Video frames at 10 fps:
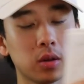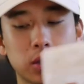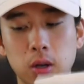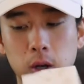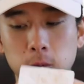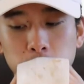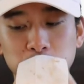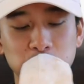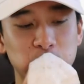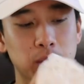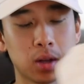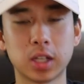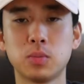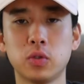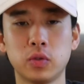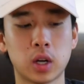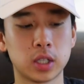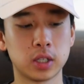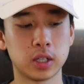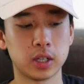So let's move on
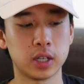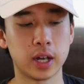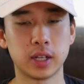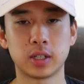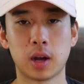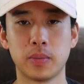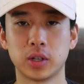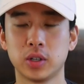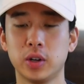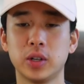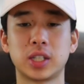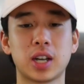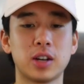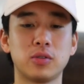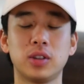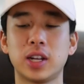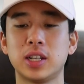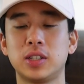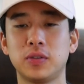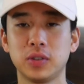to today's topic. So it's kind of
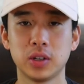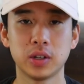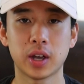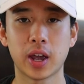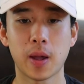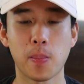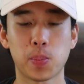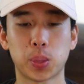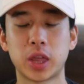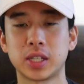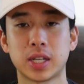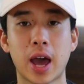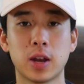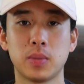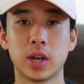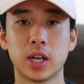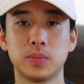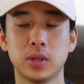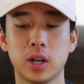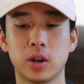related to food, and this anime has
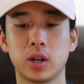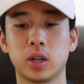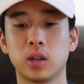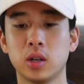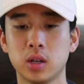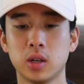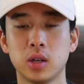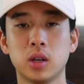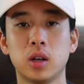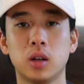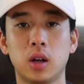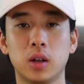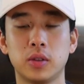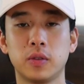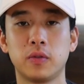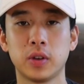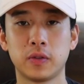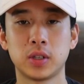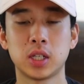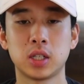been airing. The
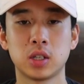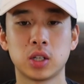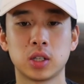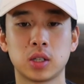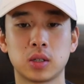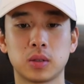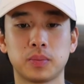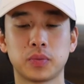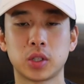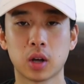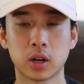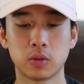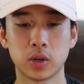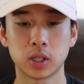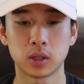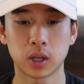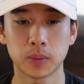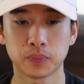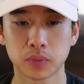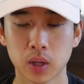5th season just started
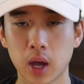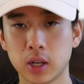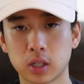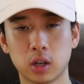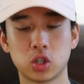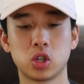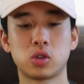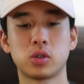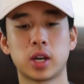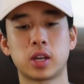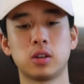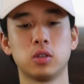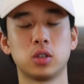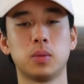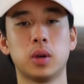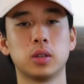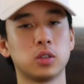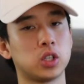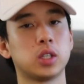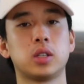recently, and it's called Shokugeki no Soma.
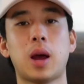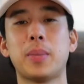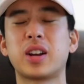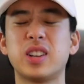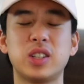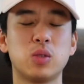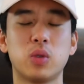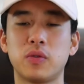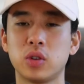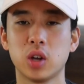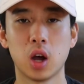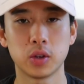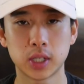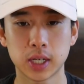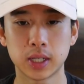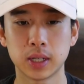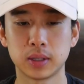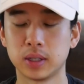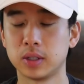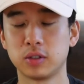So I'm not going to review the other
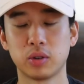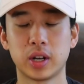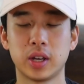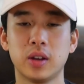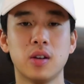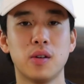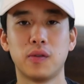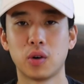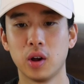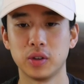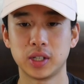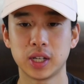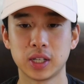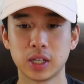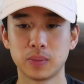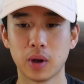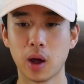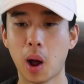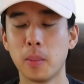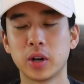seasons since it's already 4 other seasons,
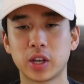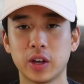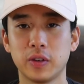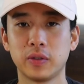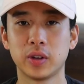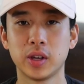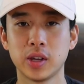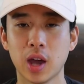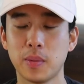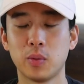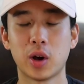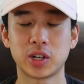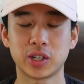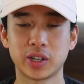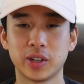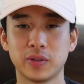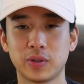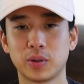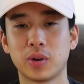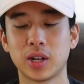but I've been watching it
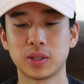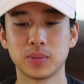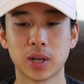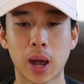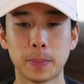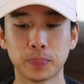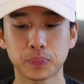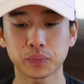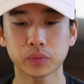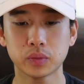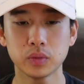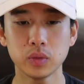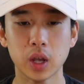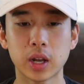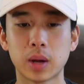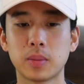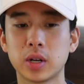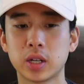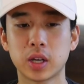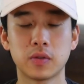for quite some time, and I'm
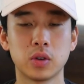gonna give